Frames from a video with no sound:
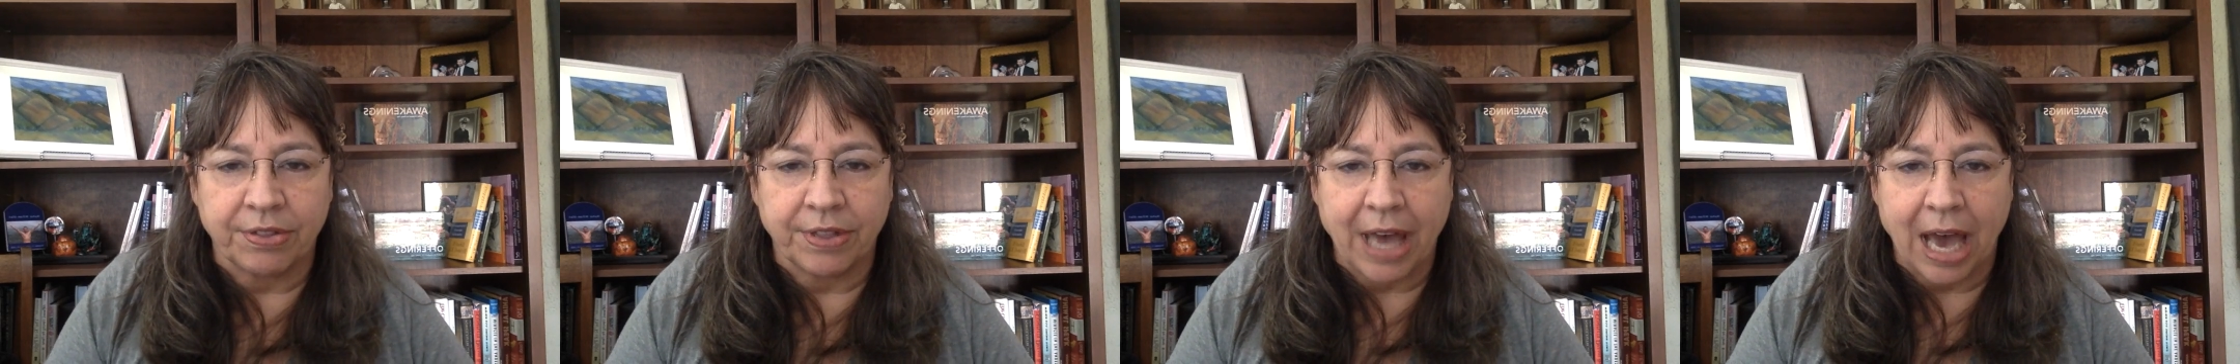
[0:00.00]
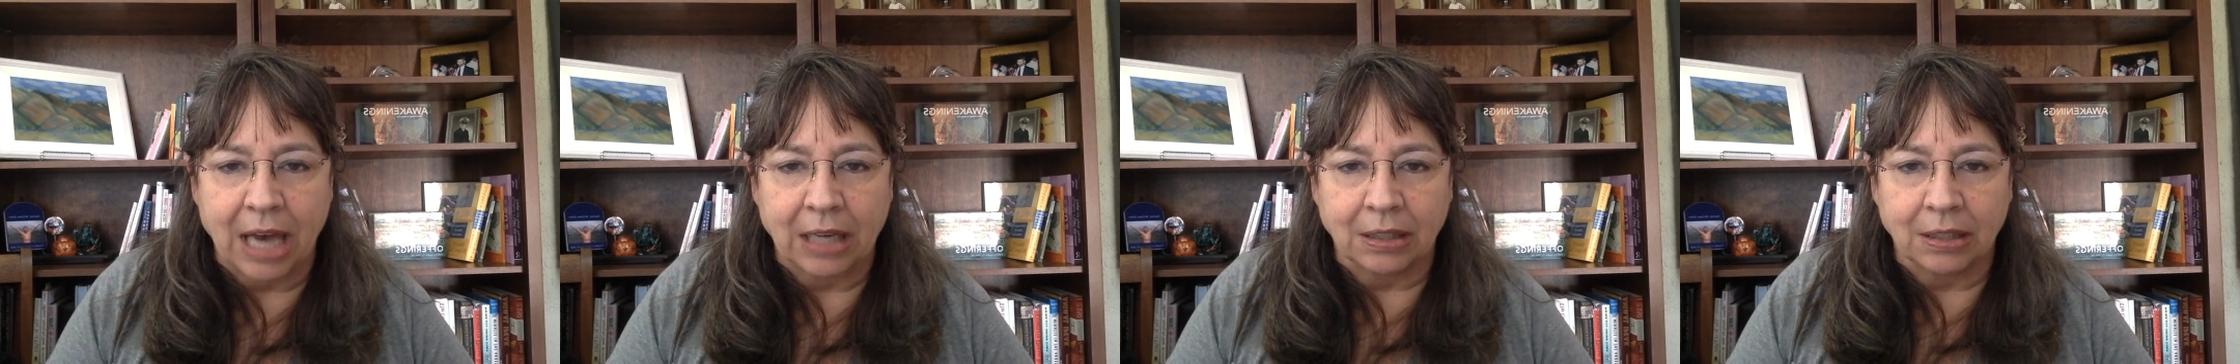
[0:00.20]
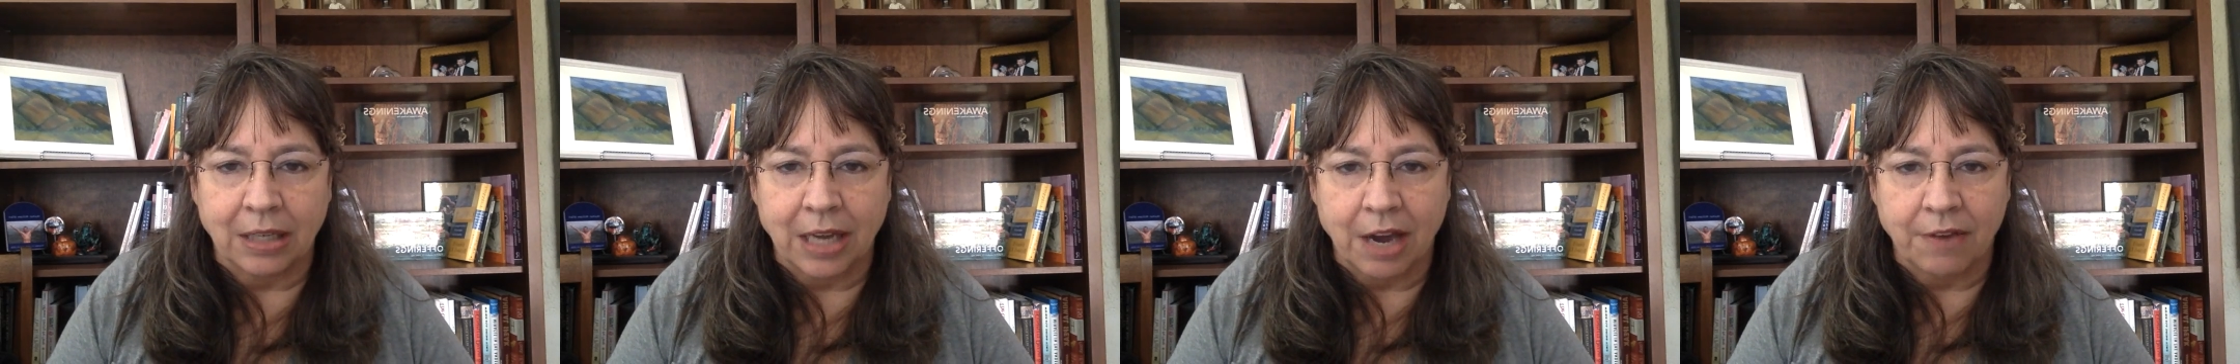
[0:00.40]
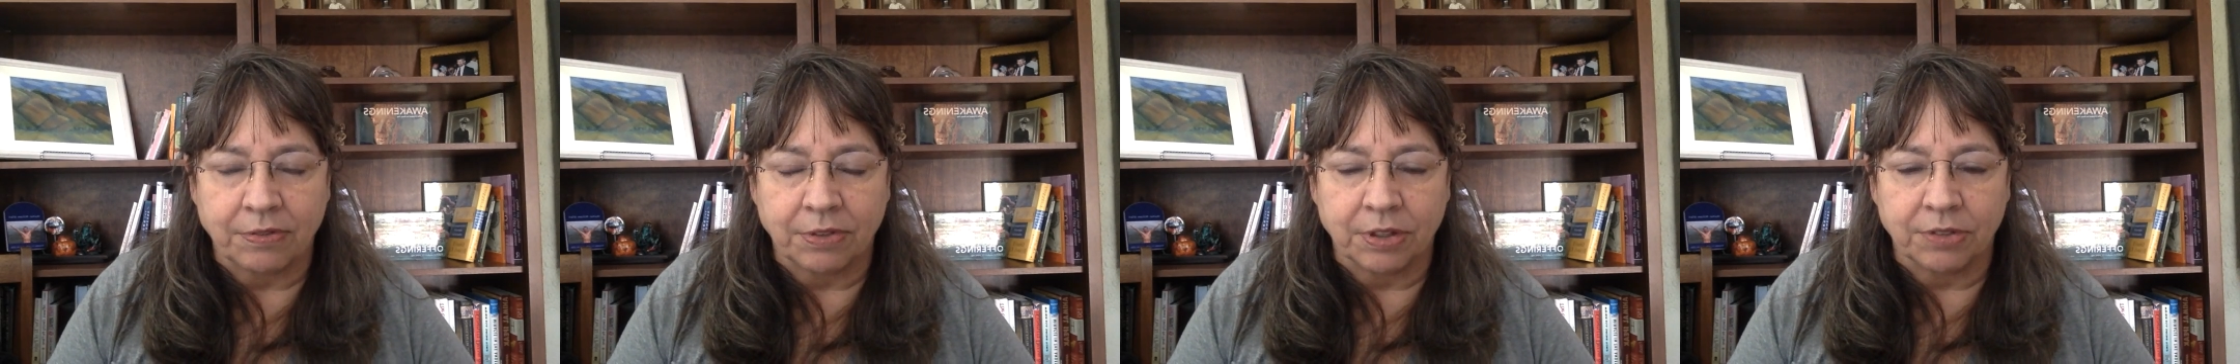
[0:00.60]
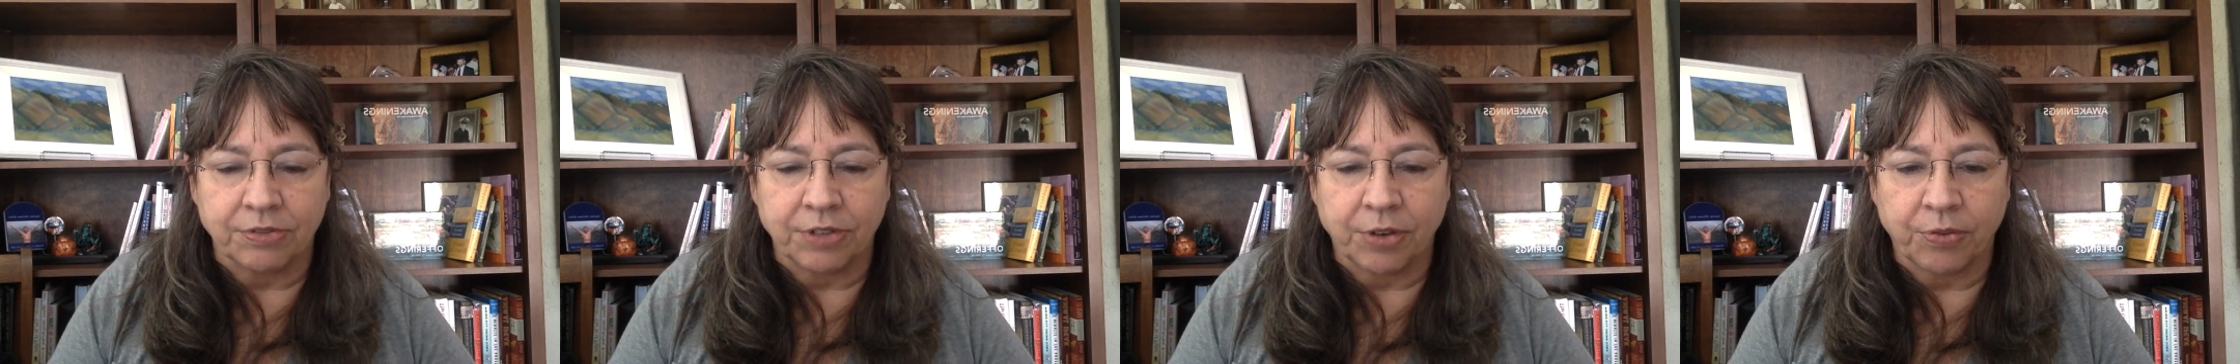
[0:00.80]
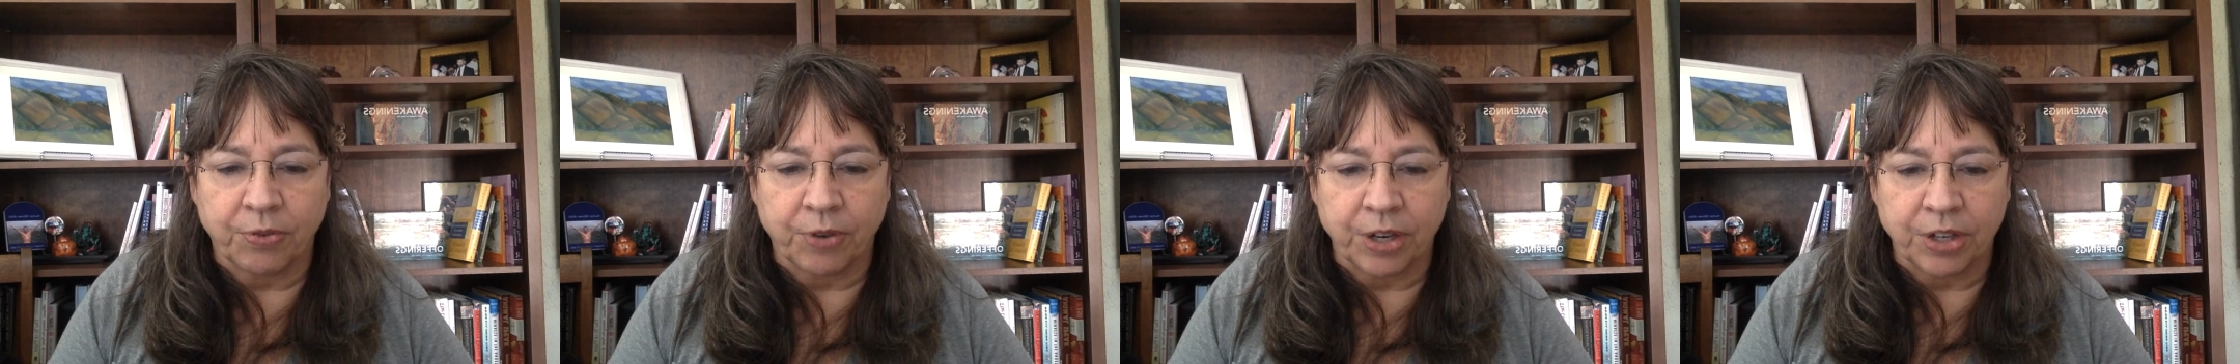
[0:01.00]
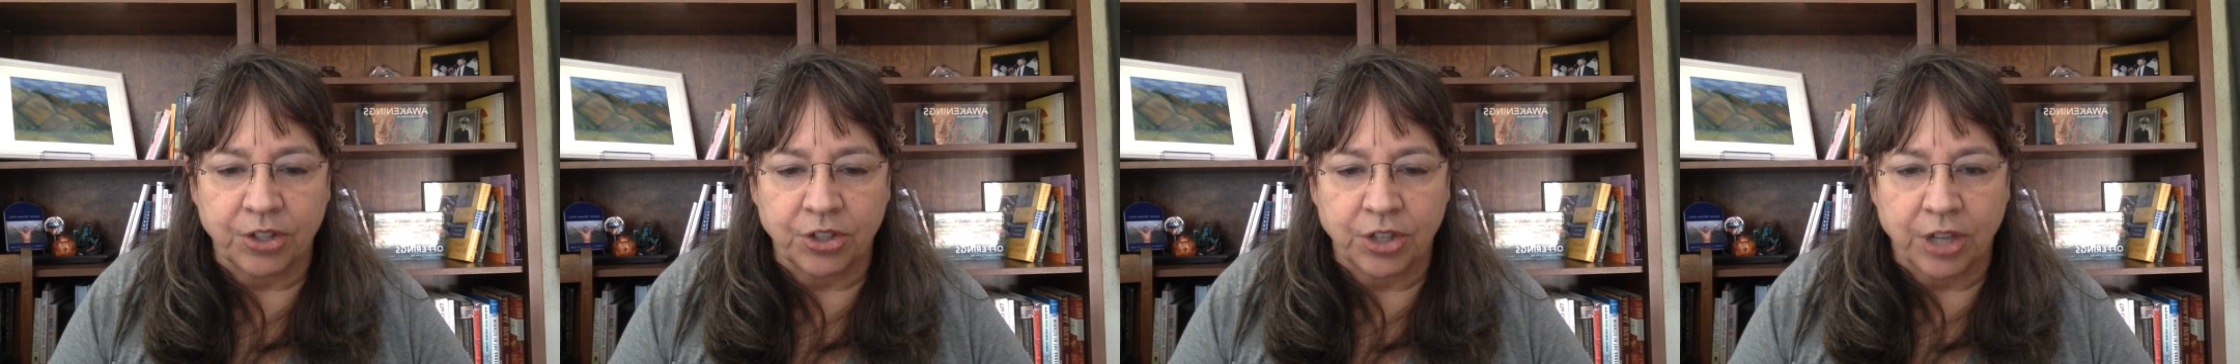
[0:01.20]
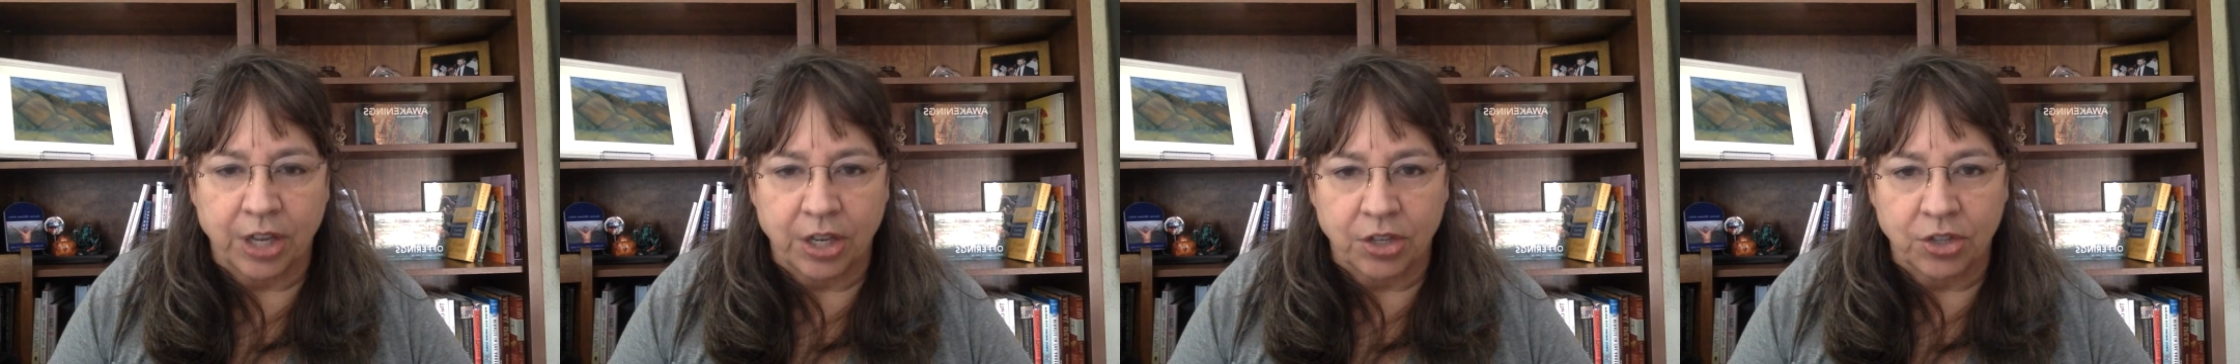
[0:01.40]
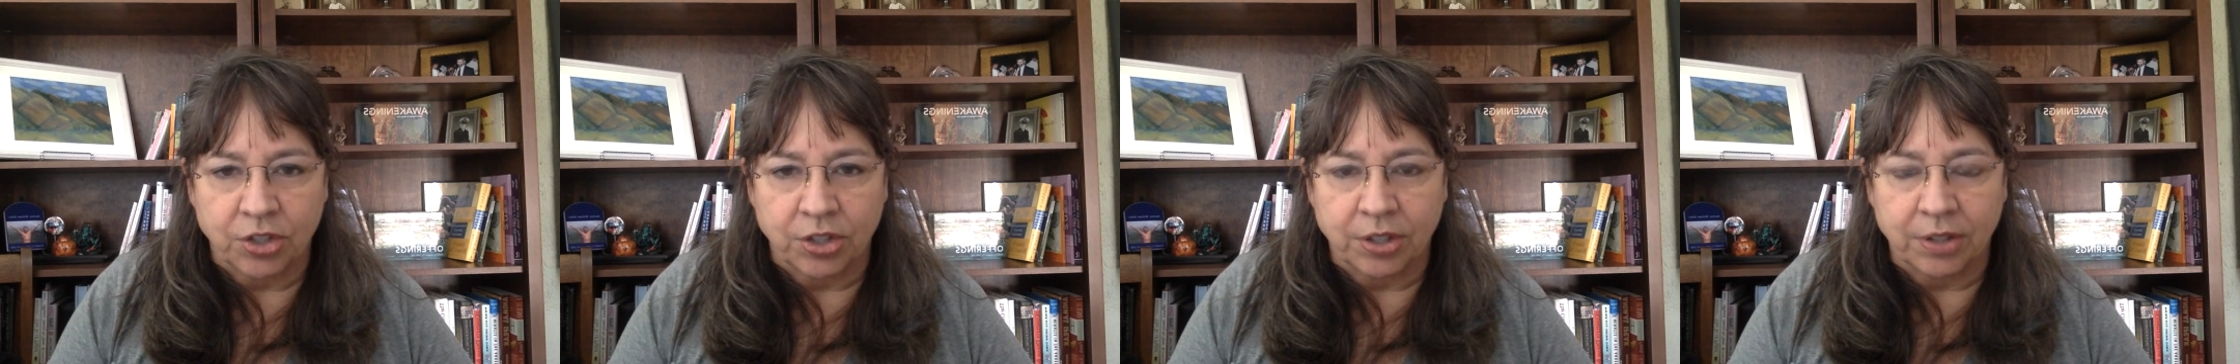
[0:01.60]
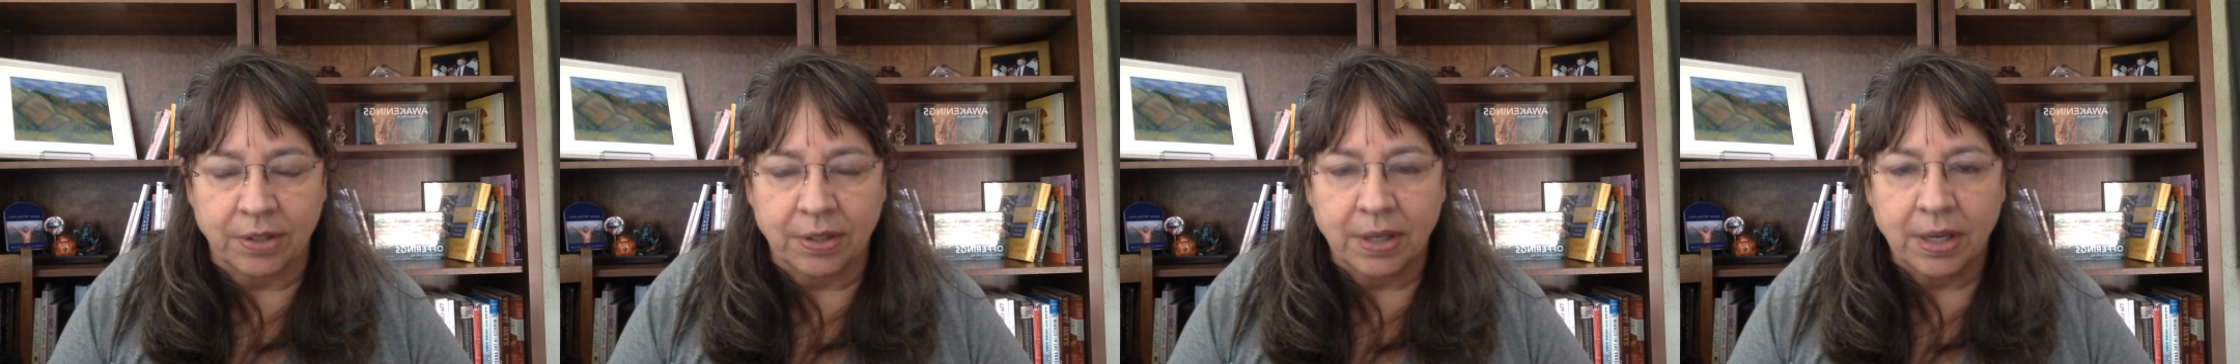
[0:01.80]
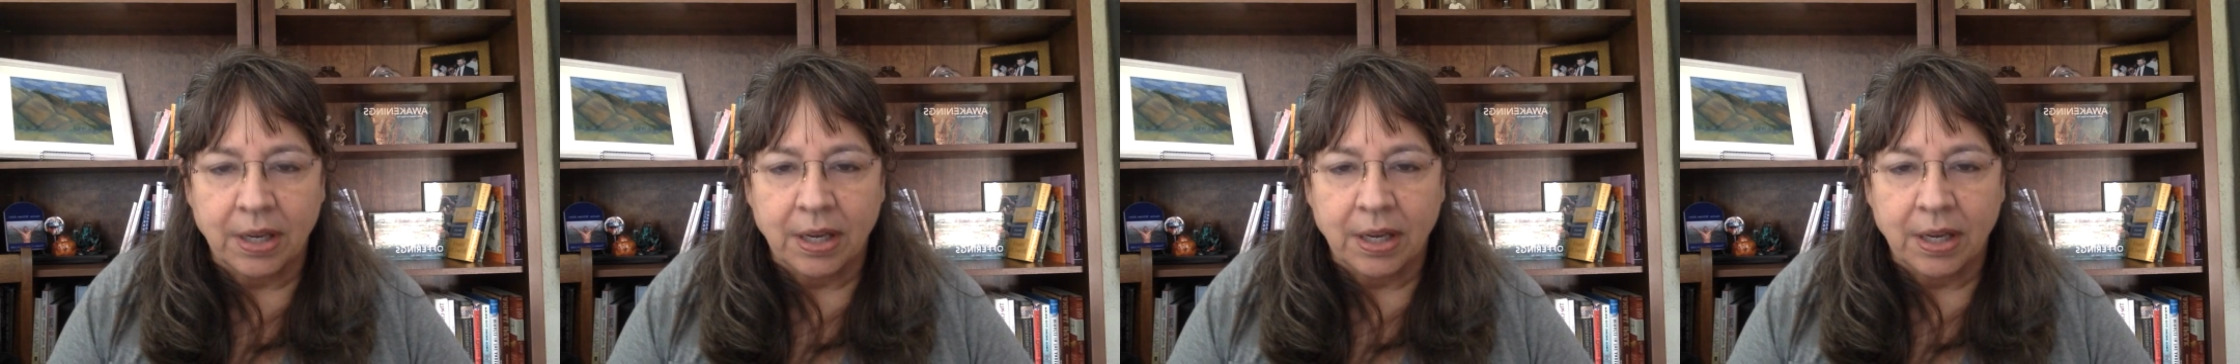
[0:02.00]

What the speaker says: that level of differentiation,